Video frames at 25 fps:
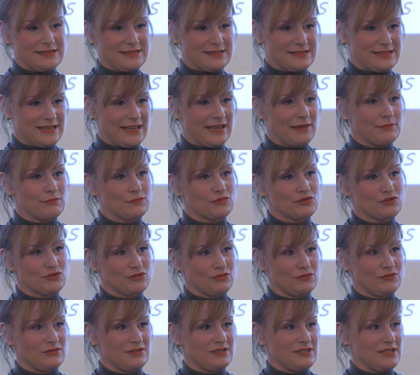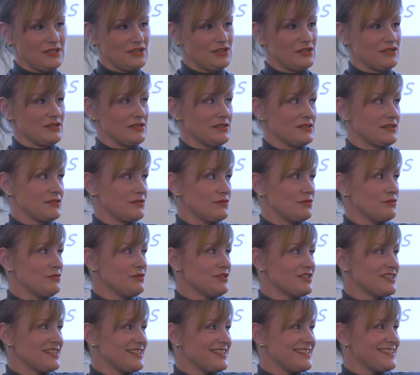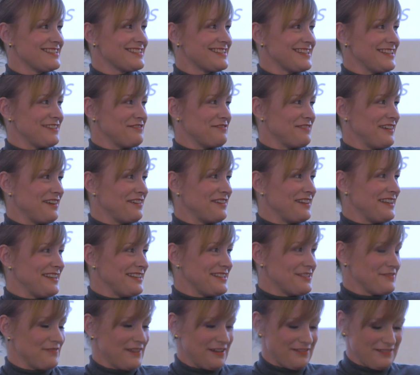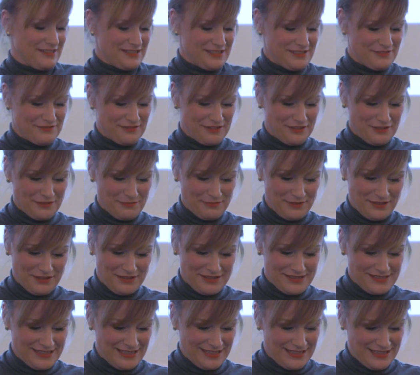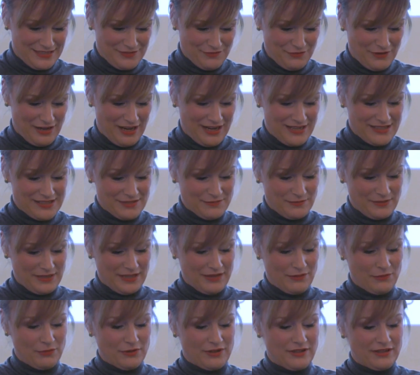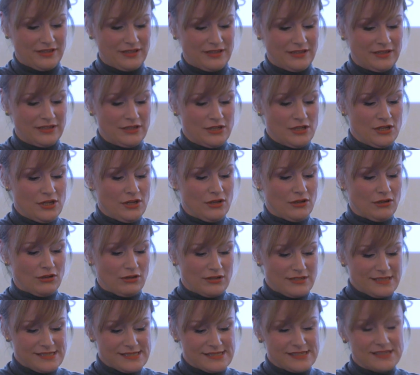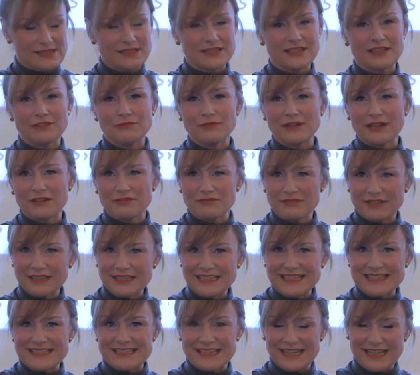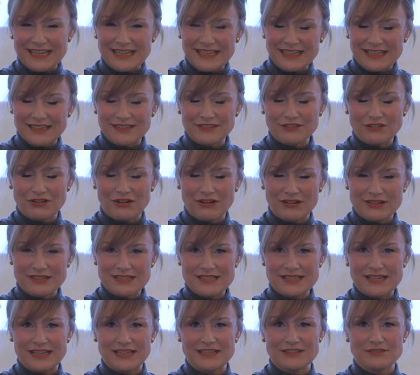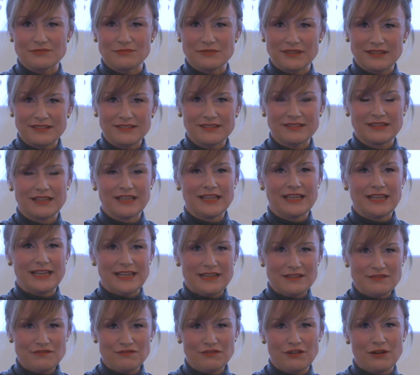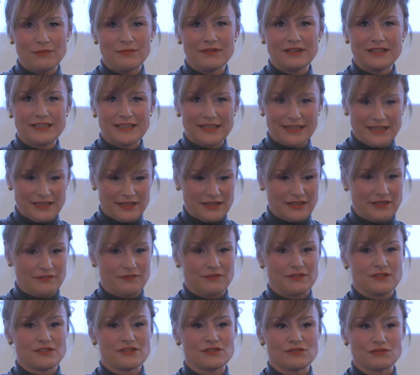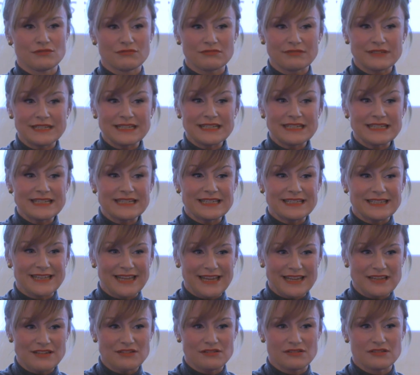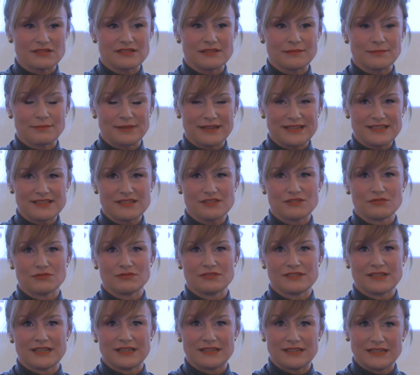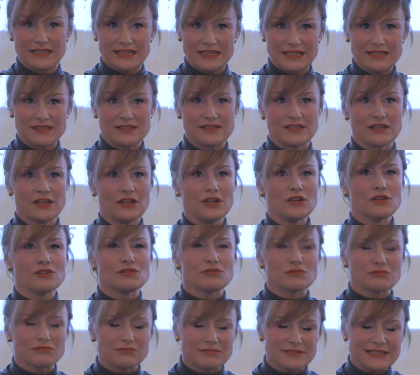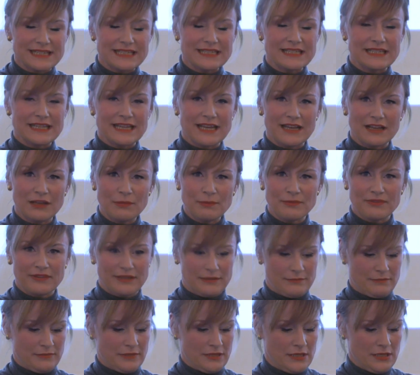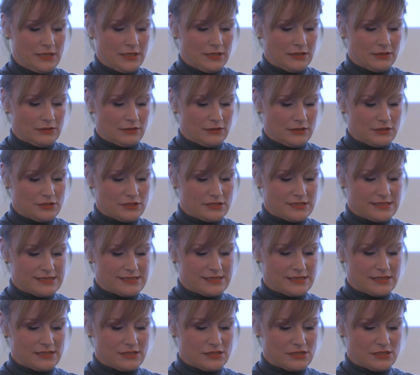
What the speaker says: to digital solutions, it's very difficult, because at least for us, we are working constantly. We are really daily in contact with informal caregivers to really cater the best to their needs, to really help them, not just